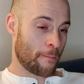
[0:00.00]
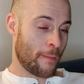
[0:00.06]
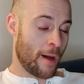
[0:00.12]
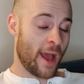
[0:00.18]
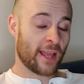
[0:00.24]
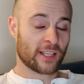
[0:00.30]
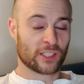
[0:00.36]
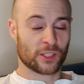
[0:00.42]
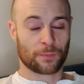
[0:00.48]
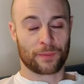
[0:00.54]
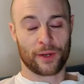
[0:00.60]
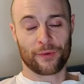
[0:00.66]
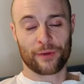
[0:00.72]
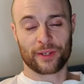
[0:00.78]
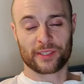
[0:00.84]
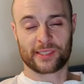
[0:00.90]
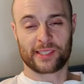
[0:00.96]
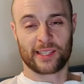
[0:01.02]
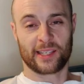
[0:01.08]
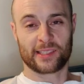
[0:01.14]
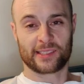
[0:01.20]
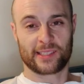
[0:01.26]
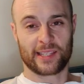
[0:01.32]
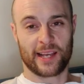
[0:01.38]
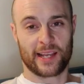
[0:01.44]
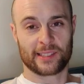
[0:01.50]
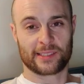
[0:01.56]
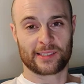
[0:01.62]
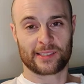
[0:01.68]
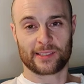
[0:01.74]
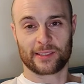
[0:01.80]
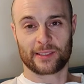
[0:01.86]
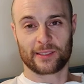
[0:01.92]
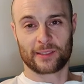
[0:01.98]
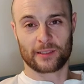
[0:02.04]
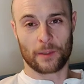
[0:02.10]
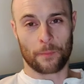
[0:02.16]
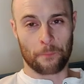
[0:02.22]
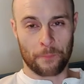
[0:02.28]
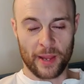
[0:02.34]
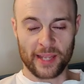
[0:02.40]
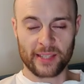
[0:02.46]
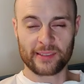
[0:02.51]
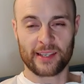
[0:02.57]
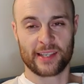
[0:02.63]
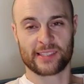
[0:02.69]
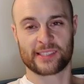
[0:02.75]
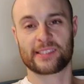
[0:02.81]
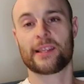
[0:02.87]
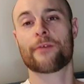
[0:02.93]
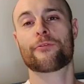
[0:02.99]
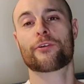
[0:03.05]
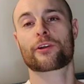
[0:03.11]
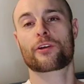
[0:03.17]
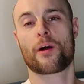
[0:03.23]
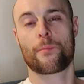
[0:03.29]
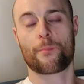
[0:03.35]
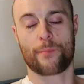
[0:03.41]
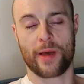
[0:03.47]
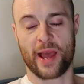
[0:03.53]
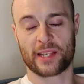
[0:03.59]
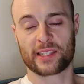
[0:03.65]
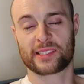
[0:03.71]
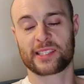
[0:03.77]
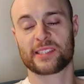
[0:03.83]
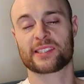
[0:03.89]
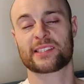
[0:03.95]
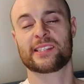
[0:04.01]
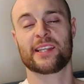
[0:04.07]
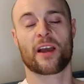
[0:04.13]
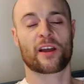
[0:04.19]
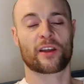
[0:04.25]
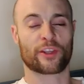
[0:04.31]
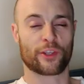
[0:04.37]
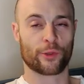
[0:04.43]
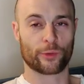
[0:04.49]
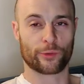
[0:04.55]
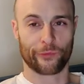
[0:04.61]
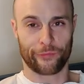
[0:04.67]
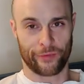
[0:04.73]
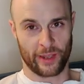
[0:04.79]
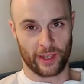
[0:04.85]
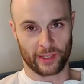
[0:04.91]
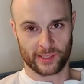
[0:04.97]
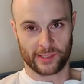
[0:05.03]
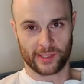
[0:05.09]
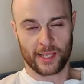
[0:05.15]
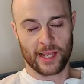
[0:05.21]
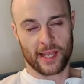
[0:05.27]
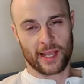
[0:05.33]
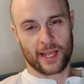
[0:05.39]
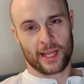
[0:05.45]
my experience is that the pain has never come back since the acute phase.